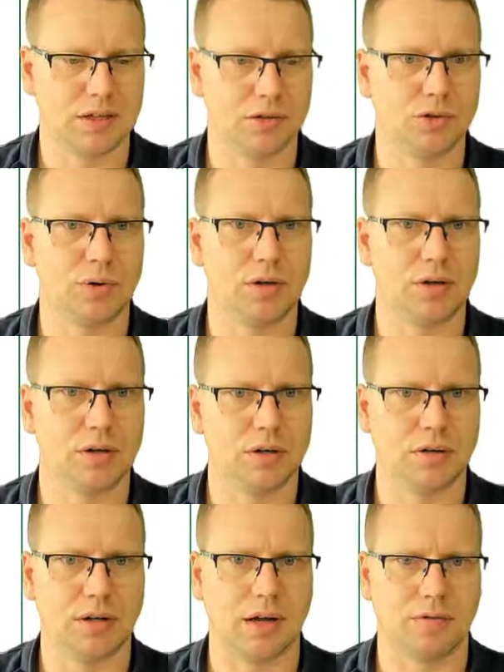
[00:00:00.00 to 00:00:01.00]
into it,
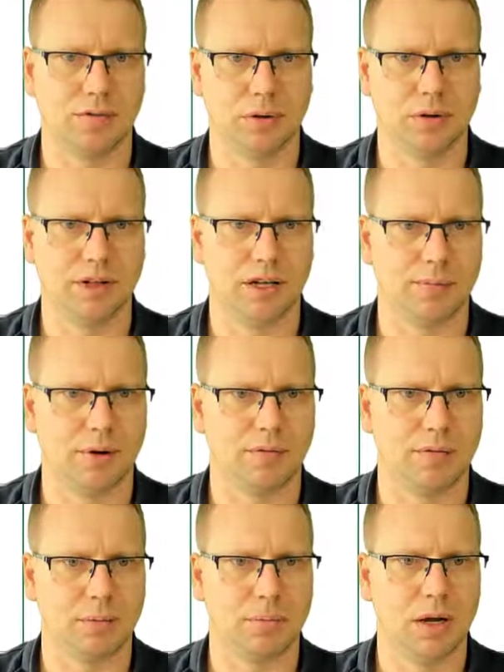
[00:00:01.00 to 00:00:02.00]
the full name
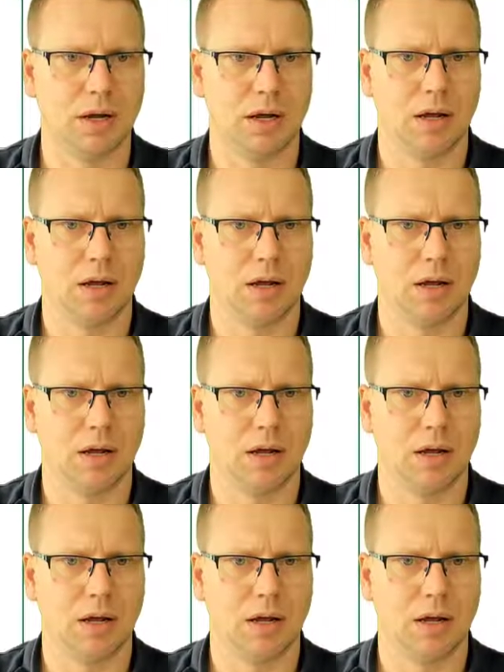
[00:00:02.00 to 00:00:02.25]
of them,